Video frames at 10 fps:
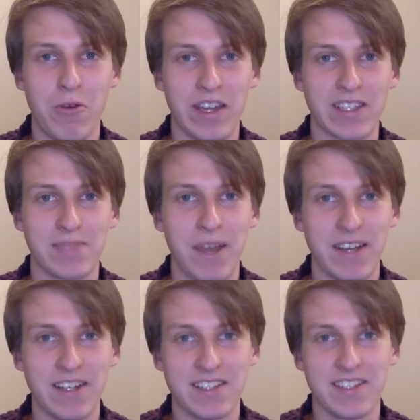expect
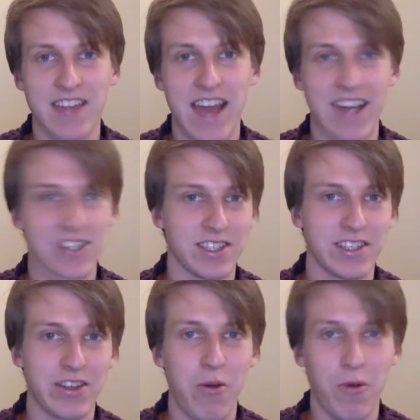us to actually
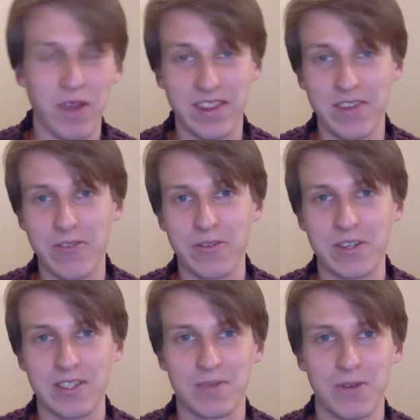go with you,
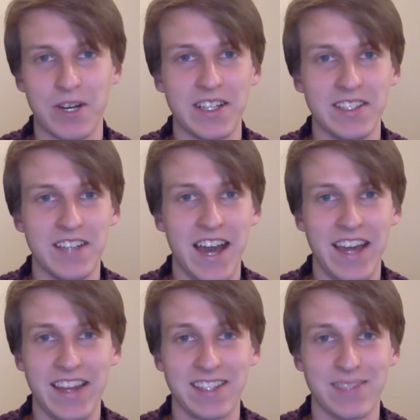because we're gonna die
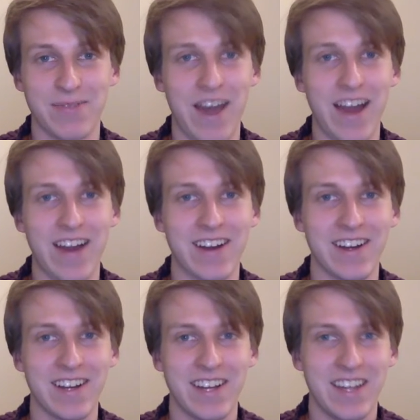in this fire.
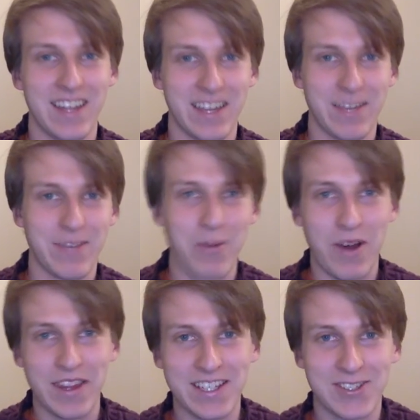Like, if you
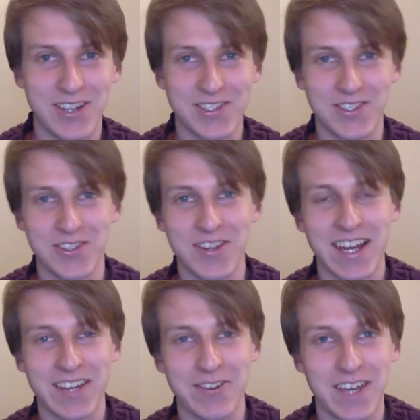want that treasure, you gotta
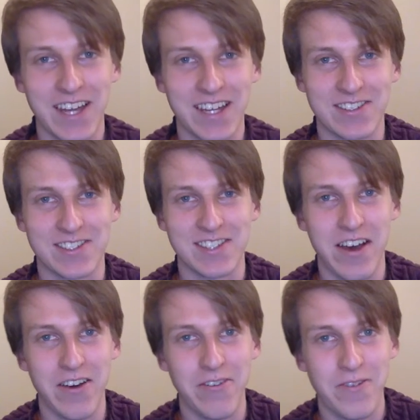go get it
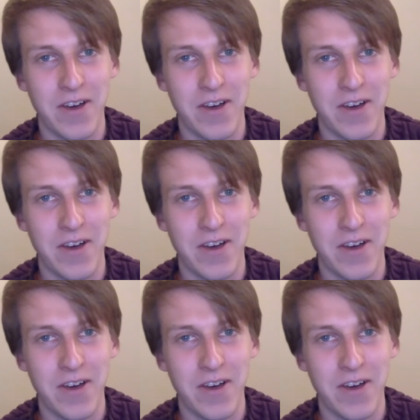yourself.